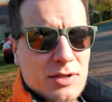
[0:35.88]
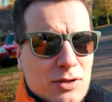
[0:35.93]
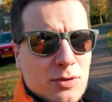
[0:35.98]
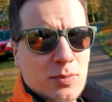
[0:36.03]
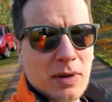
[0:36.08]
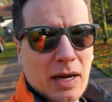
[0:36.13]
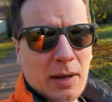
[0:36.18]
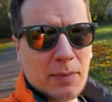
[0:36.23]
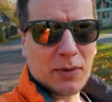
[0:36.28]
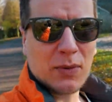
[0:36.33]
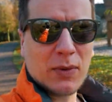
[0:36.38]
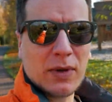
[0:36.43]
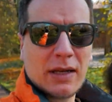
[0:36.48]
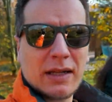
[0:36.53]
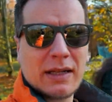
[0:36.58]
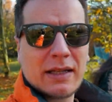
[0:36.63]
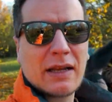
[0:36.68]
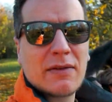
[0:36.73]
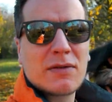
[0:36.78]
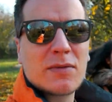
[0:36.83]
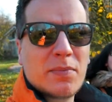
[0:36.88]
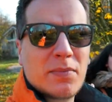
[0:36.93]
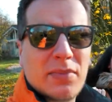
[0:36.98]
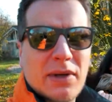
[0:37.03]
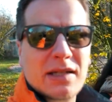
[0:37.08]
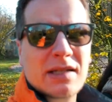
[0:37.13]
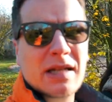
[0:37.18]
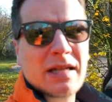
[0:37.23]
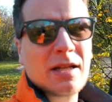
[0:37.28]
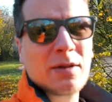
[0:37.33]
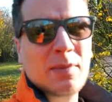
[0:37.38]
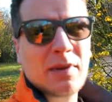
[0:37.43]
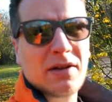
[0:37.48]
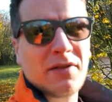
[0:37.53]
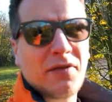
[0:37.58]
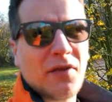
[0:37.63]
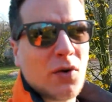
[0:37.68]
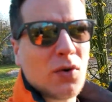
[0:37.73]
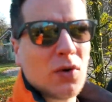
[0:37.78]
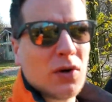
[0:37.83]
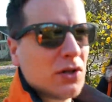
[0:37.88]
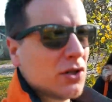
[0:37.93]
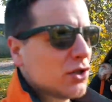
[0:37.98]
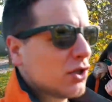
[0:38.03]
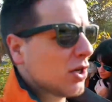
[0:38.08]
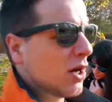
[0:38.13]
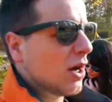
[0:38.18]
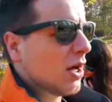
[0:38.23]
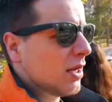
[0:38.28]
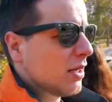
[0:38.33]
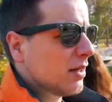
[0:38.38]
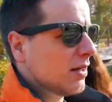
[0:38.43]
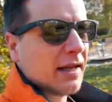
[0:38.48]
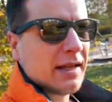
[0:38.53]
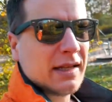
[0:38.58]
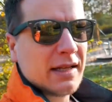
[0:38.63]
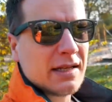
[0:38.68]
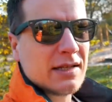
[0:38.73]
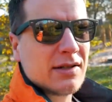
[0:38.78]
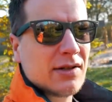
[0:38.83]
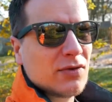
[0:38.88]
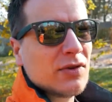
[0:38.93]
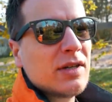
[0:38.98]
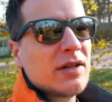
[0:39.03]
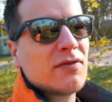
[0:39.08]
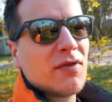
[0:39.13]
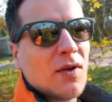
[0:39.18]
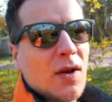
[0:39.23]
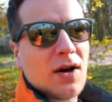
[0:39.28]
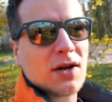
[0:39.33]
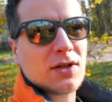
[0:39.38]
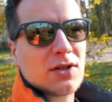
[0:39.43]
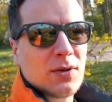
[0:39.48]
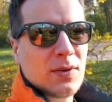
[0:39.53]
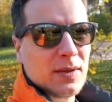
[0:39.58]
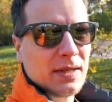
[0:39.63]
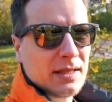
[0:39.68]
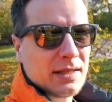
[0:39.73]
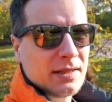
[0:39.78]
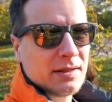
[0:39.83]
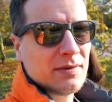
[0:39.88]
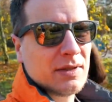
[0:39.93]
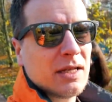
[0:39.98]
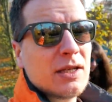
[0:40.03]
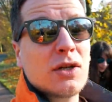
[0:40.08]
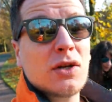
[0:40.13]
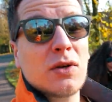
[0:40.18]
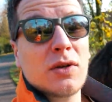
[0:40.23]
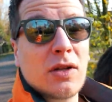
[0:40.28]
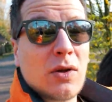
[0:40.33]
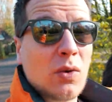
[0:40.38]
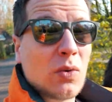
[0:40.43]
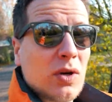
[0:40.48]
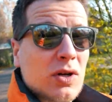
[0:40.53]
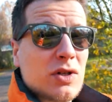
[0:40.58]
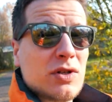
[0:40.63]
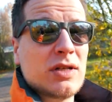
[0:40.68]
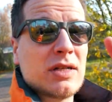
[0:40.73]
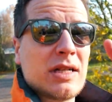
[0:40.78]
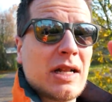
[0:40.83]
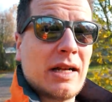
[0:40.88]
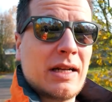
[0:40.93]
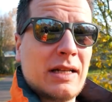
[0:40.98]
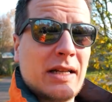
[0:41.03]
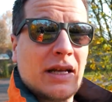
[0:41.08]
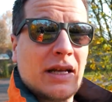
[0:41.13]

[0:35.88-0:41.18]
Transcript: super happy with it. It brings a little bit of orange color in these Greek vlogs always. Did you know that orange is like